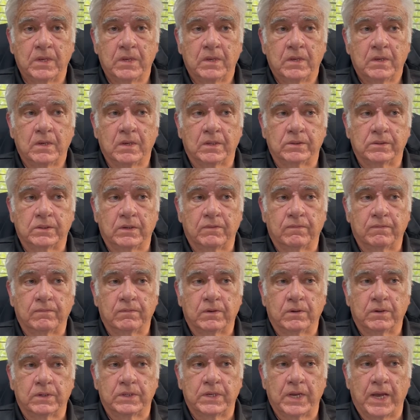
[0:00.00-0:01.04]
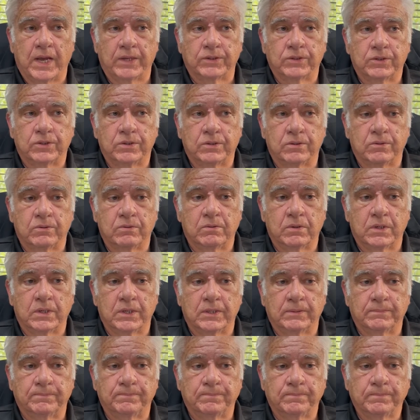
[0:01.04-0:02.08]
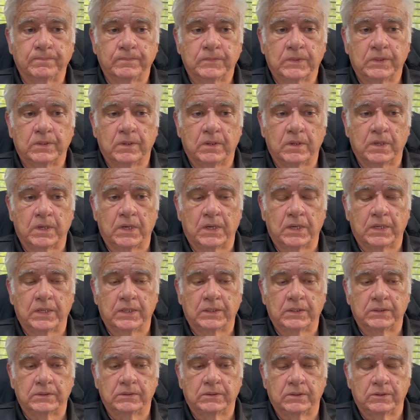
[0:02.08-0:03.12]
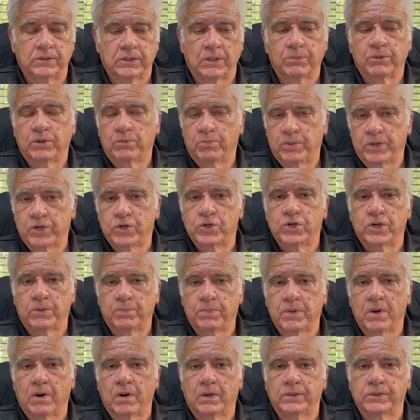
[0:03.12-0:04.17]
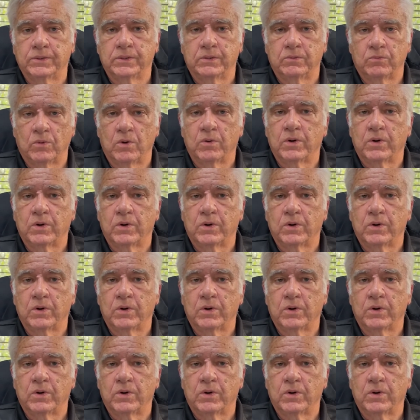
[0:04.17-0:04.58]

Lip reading: because they're attached to some of the big shipyards in Rhode